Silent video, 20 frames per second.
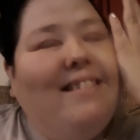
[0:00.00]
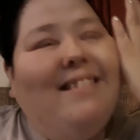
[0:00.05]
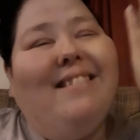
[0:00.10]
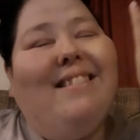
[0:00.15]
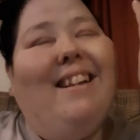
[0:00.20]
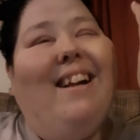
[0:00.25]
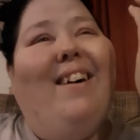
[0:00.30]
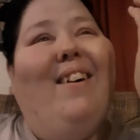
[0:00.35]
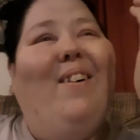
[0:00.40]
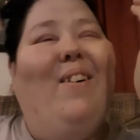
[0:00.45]

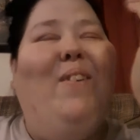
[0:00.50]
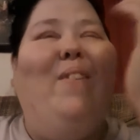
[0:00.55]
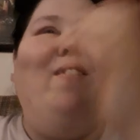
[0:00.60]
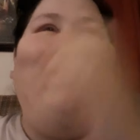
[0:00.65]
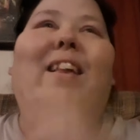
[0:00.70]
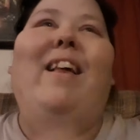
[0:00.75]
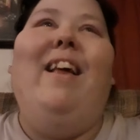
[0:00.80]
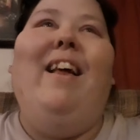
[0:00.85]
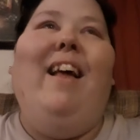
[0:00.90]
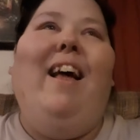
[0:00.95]
So,
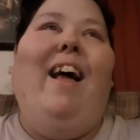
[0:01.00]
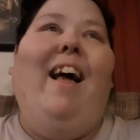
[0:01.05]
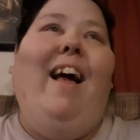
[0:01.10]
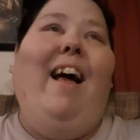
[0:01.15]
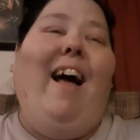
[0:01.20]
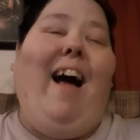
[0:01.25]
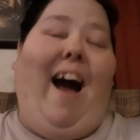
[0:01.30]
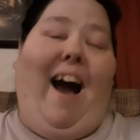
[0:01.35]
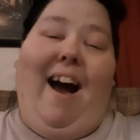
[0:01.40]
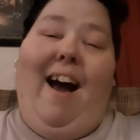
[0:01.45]

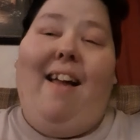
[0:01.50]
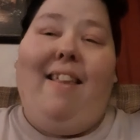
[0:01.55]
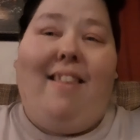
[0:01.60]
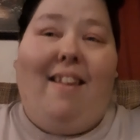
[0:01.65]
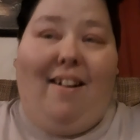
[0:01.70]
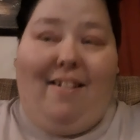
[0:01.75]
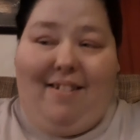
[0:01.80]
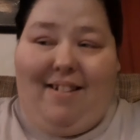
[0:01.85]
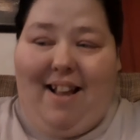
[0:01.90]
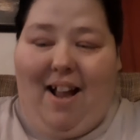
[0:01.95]
I
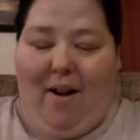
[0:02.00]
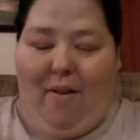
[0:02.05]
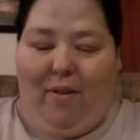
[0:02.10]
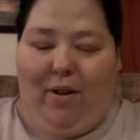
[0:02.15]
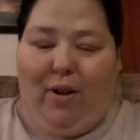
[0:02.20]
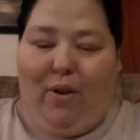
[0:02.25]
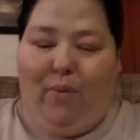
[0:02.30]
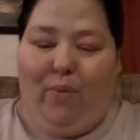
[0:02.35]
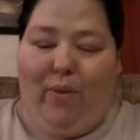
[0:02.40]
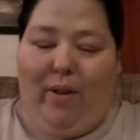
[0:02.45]
thought that
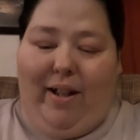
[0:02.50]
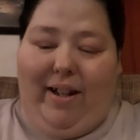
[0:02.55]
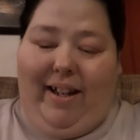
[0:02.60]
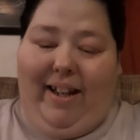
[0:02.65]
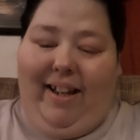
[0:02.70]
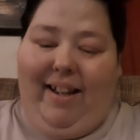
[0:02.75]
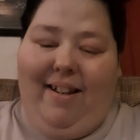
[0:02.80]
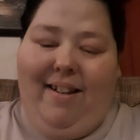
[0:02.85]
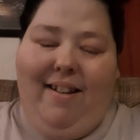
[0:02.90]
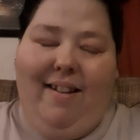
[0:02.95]
was
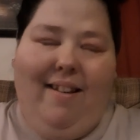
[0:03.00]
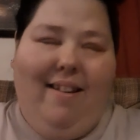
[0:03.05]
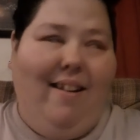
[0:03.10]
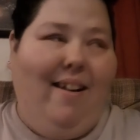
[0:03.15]
funny.